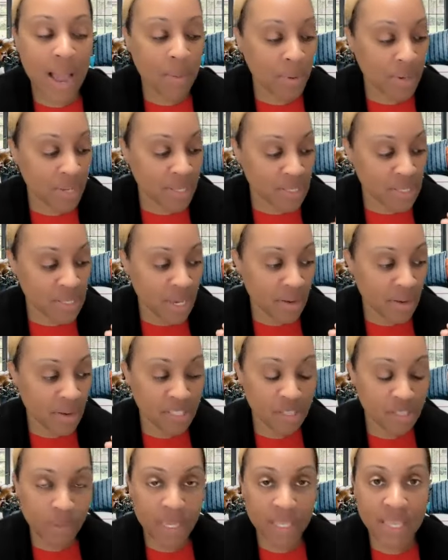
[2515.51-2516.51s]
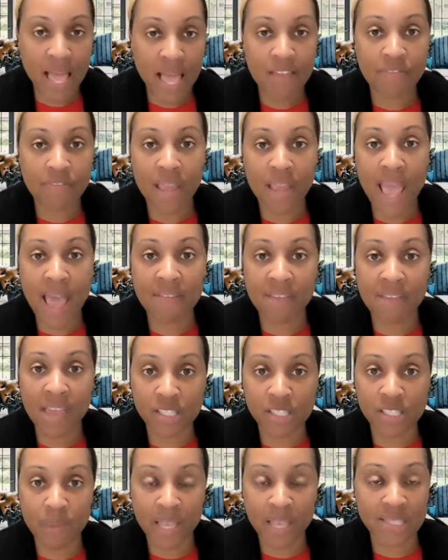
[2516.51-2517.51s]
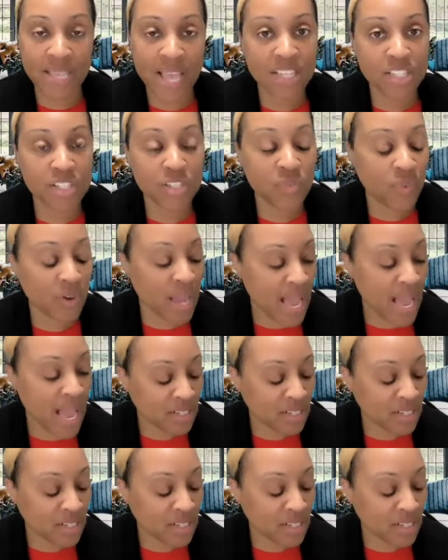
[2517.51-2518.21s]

I will continue to speak life and have expectations for God